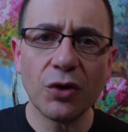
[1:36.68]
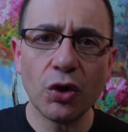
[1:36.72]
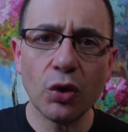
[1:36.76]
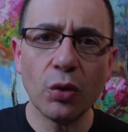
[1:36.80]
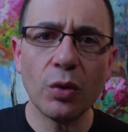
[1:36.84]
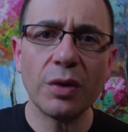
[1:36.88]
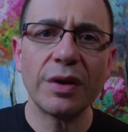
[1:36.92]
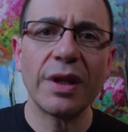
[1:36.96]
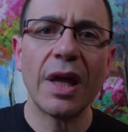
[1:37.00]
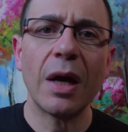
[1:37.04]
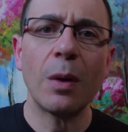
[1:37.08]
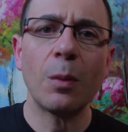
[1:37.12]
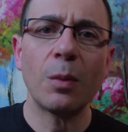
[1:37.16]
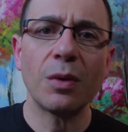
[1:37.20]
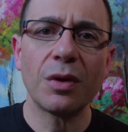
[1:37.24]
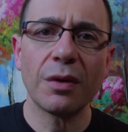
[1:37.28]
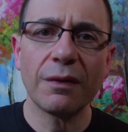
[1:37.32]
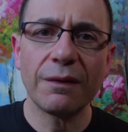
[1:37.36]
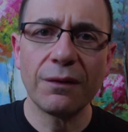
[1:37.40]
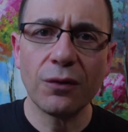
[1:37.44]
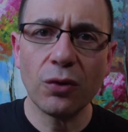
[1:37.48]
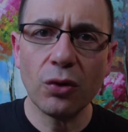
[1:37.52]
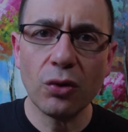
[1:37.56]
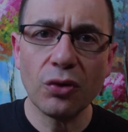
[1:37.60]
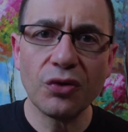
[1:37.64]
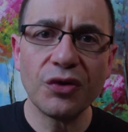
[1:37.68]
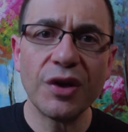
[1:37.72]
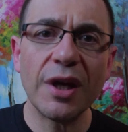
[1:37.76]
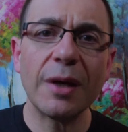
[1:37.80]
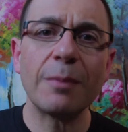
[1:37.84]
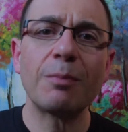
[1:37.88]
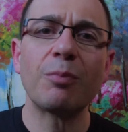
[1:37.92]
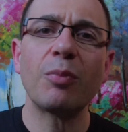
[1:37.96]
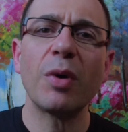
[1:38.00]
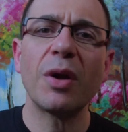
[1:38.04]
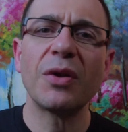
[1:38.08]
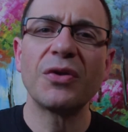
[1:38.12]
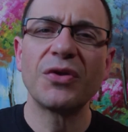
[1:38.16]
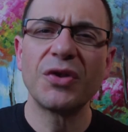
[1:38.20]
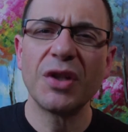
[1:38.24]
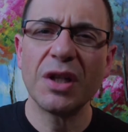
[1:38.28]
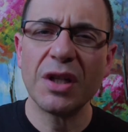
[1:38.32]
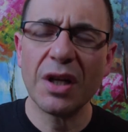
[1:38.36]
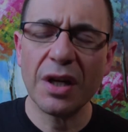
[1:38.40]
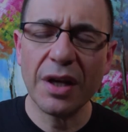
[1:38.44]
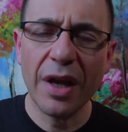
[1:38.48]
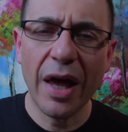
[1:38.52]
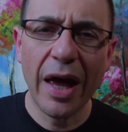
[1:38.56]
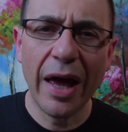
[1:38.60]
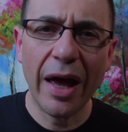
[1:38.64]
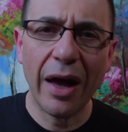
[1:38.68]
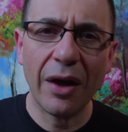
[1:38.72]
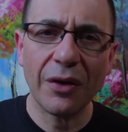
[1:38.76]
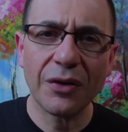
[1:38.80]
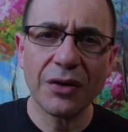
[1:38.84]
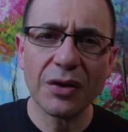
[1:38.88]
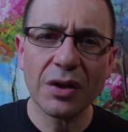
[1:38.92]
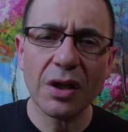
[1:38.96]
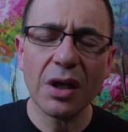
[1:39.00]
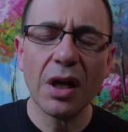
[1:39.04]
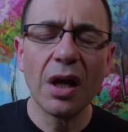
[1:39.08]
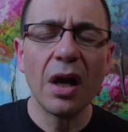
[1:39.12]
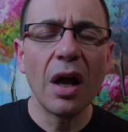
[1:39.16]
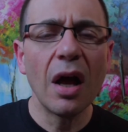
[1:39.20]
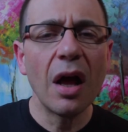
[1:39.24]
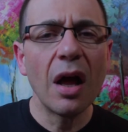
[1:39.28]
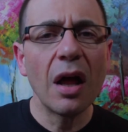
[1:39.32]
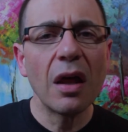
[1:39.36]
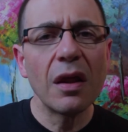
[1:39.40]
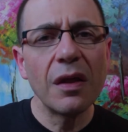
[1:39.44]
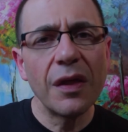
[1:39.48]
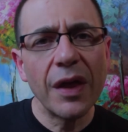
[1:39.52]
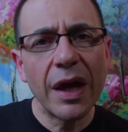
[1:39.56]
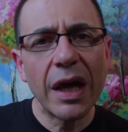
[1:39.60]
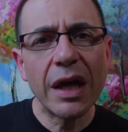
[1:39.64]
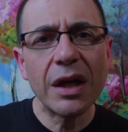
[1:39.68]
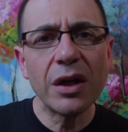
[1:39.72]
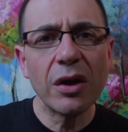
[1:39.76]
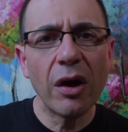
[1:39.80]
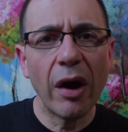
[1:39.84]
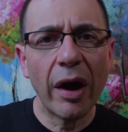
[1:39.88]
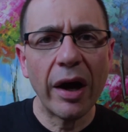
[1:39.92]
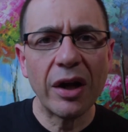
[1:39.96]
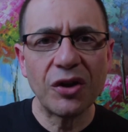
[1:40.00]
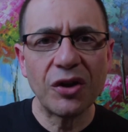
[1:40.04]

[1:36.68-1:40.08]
doing that with a few deep breaths in and out, then I